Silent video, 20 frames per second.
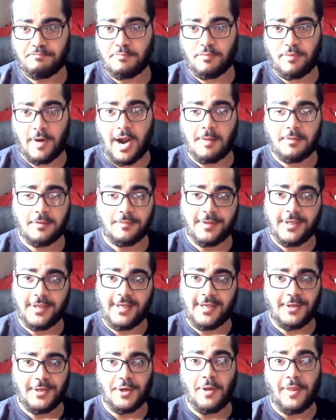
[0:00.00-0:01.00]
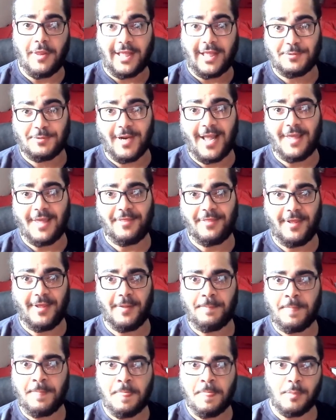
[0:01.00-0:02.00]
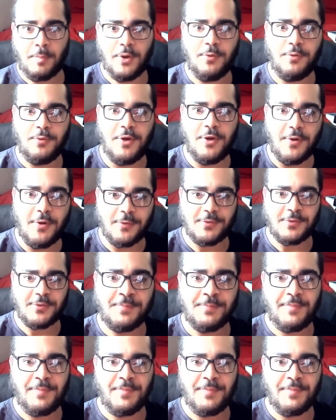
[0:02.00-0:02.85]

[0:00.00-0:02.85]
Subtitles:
Probably. That's what I think. But who knows?